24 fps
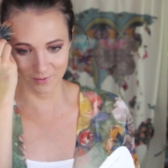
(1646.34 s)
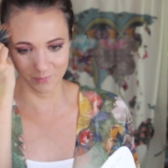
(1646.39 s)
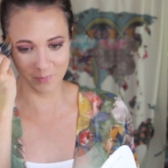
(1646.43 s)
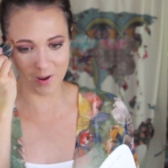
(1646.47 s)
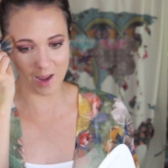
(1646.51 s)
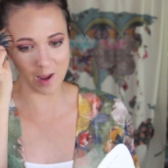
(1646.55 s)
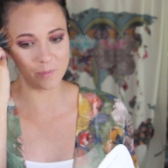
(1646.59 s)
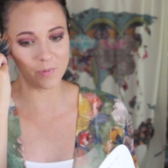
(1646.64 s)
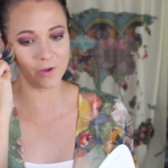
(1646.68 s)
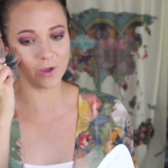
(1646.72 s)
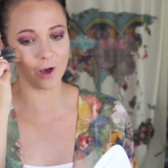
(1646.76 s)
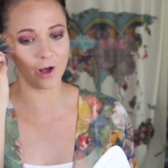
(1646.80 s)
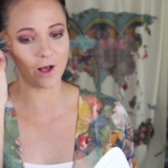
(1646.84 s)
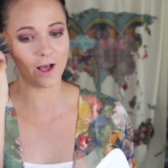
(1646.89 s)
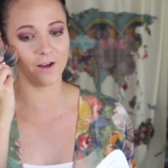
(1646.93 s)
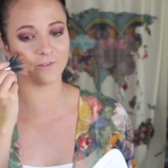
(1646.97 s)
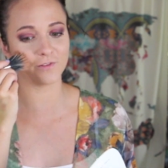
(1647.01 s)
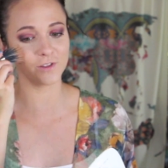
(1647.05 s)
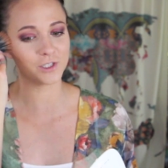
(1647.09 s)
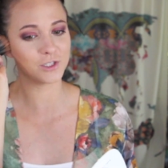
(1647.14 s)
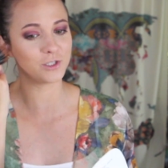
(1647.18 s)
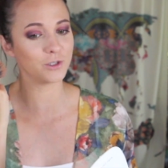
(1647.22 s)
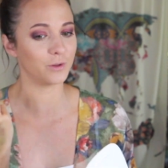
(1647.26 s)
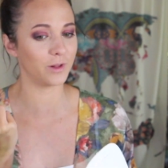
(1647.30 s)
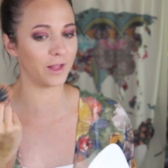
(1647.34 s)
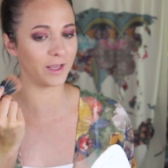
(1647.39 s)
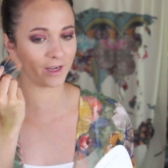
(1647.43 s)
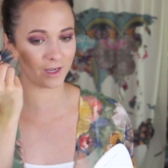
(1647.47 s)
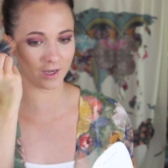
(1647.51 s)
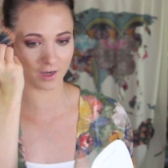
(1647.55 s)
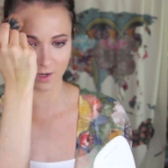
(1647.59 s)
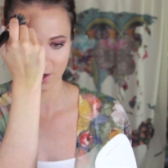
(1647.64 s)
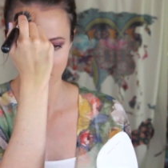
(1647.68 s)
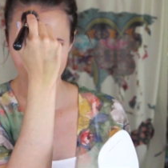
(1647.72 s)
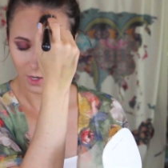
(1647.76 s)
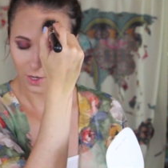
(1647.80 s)
maybe I'll have to do
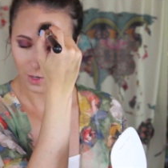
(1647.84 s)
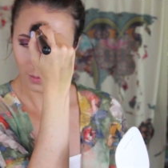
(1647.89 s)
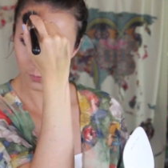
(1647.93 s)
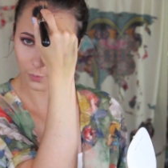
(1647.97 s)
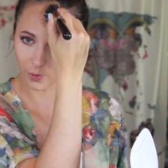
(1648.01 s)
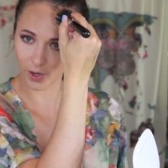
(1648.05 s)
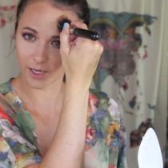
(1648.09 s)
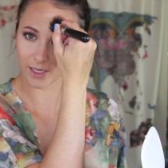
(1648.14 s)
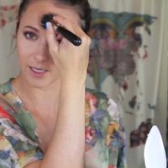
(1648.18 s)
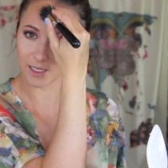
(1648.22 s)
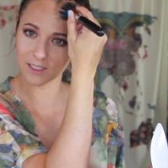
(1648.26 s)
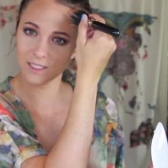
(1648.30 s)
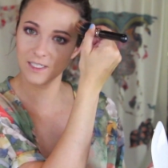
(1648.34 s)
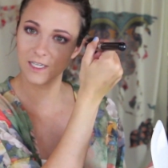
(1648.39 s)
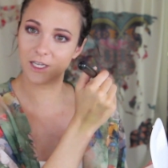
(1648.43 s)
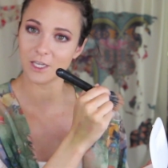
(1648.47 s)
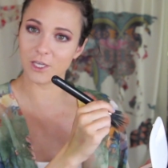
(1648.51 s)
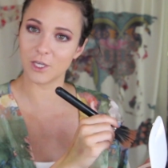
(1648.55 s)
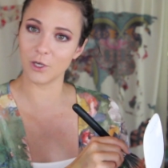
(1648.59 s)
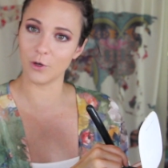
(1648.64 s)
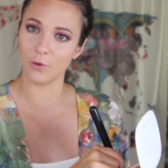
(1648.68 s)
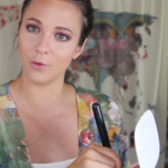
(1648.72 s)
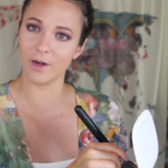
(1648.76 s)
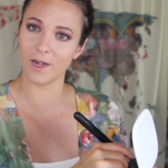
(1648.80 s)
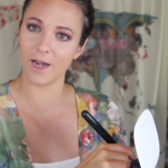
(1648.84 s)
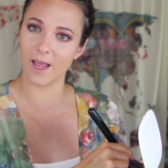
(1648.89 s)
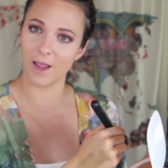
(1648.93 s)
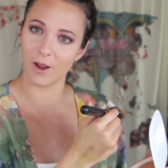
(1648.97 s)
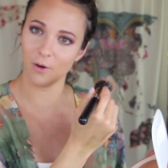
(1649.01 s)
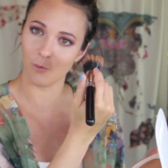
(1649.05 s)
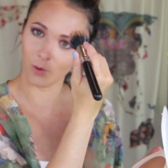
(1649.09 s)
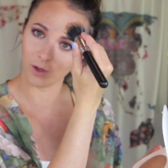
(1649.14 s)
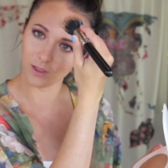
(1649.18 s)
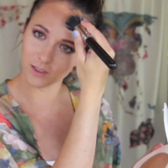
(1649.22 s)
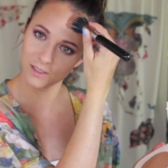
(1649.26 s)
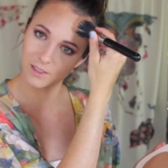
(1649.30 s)
like a pregnancy
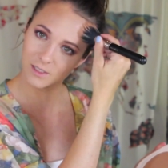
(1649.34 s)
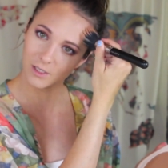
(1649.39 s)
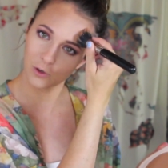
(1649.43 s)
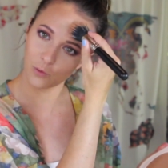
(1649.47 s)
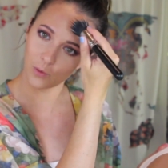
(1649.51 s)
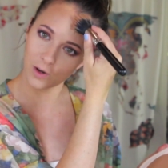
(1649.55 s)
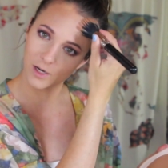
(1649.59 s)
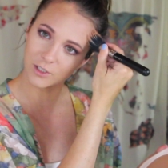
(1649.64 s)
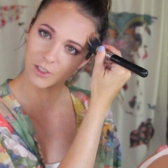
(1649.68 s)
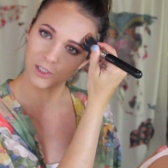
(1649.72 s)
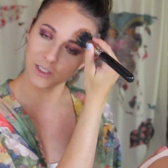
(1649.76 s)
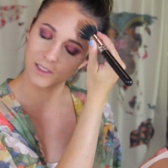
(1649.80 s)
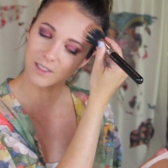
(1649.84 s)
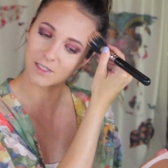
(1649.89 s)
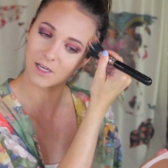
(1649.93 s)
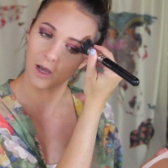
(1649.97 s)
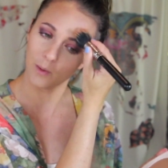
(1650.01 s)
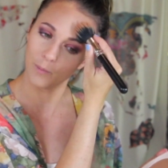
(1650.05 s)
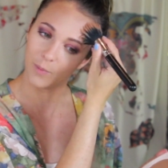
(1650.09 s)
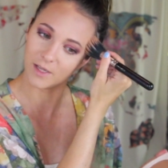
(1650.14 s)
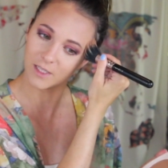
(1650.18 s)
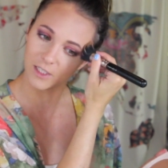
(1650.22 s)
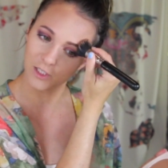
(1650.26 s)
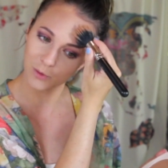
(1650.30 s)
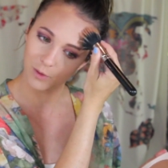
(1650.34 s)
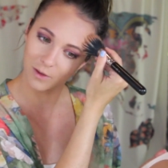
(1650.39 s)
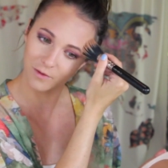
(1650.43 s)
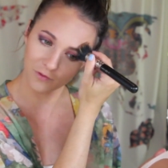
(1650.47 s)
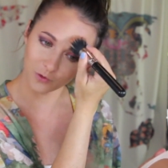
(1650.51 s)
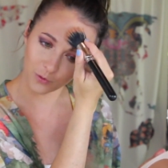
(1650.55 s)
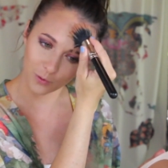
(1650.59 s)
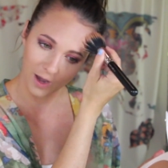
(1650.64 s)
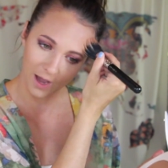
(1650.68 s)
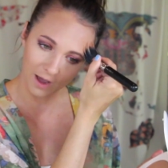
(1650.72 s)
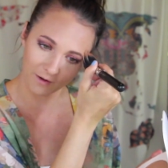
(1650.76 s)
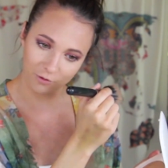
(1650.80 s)
Q&A once the questions come in. So
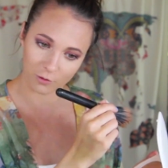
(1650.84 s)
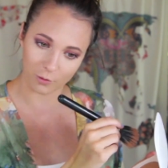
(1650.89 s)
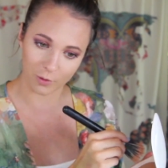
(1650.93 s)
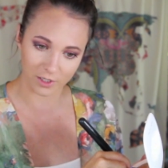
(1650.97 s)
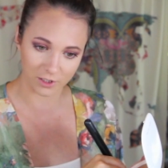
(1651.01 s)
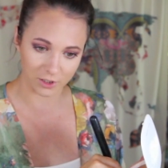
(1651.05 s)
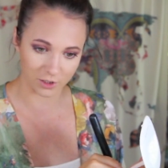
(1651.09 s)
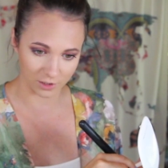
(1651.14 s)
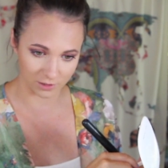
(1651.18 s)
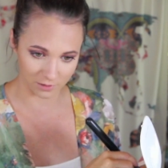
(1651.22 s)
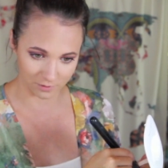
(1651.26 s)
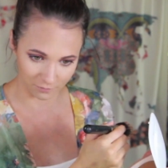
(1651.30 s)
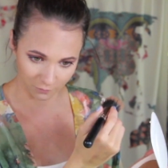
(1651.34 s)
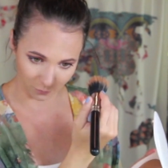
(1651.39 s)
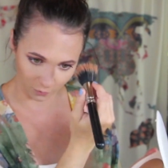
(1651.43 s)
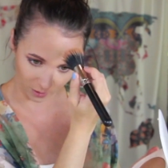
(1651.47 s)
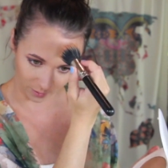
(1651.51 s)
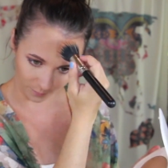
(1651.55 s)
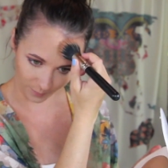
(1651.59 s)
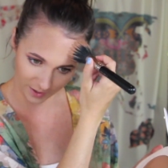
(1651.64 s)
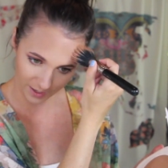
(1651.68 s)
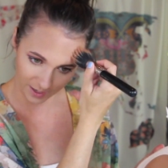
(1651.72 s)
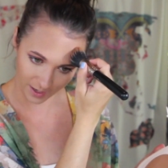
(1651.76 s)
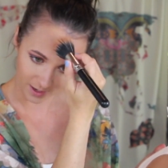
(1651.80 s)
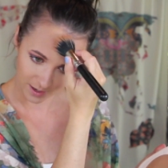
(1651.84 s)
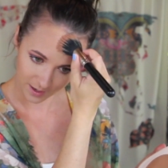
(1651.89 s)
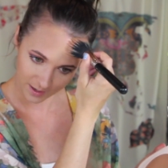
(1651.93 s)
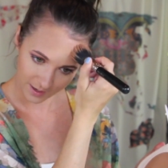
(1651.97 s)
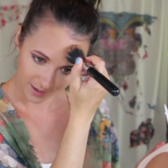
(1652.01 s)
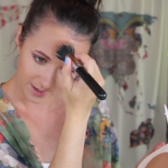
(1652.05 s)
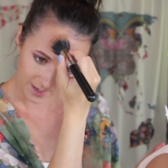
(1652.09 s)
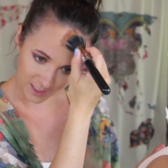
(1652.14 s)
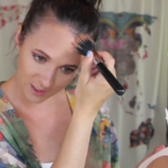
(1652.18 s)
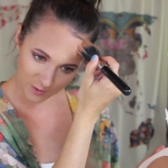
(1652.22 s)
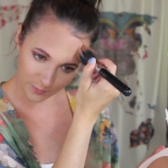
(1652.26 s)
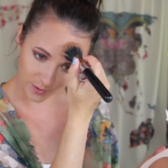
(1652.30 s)
if you have questions for me,
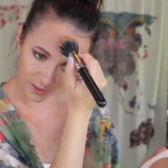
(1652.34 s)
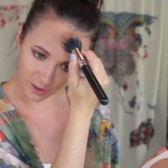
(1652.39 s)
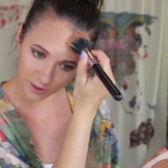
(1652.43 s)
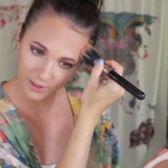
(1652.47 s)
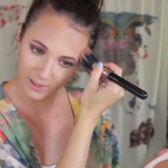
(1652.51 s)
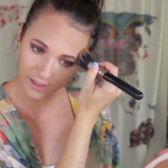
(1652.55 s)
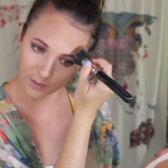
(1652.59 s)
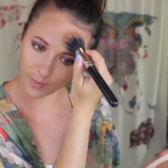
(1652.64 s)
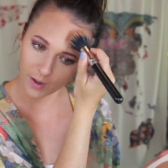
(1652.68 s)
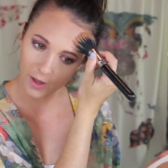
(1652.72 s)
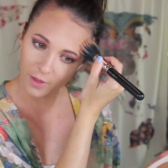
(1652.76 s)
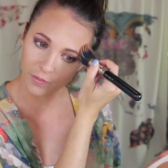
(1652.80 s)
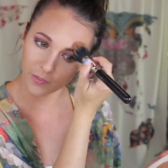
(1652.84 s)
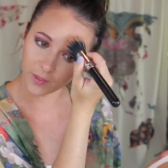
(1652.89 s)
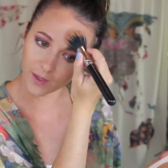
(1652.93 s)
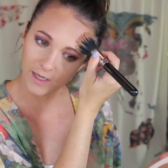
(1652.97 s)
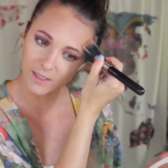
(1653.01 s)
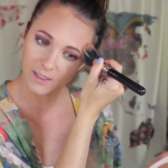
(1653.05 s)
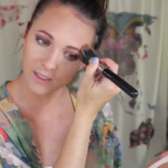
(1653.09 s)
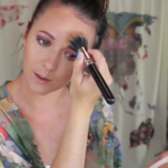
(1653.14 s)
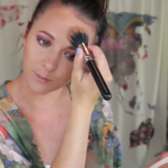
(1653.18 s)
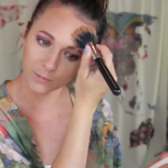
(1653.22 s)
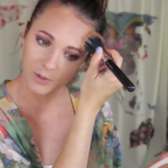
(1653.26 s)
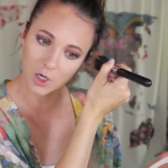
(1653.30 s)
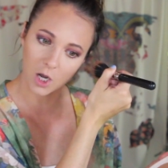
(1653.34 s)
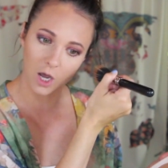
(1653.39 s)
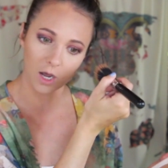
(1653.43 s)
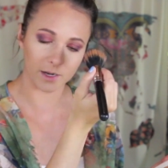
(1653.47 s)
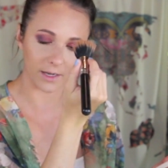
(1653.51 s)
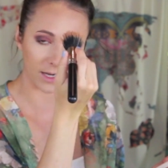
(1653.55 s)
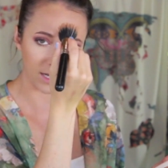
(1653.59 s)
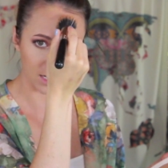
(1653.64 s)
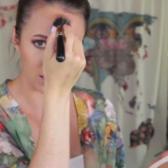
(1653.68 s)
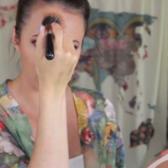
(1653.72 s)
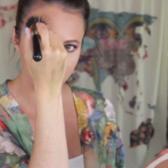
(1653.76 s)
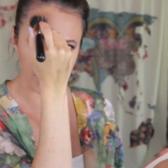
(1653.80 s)
especially about things I'm
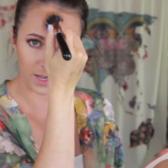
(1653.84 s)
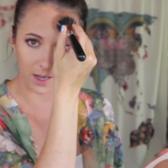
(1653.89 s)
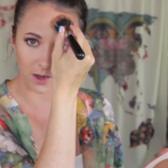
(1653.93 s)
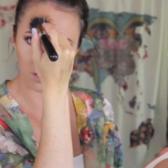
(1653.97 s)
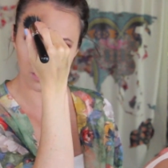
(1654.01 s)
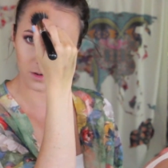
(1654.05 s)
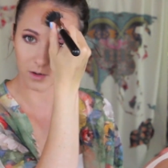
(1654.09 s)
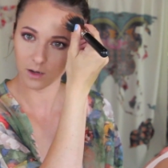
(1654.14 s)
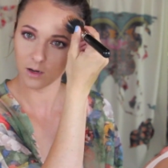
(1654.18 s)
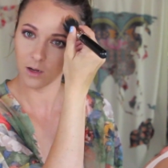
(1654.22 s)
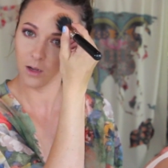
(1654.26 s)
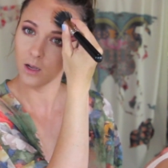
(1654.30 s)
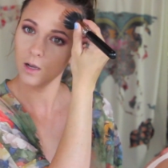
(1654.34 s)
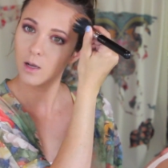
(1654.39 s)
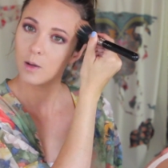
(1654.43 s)
talking about,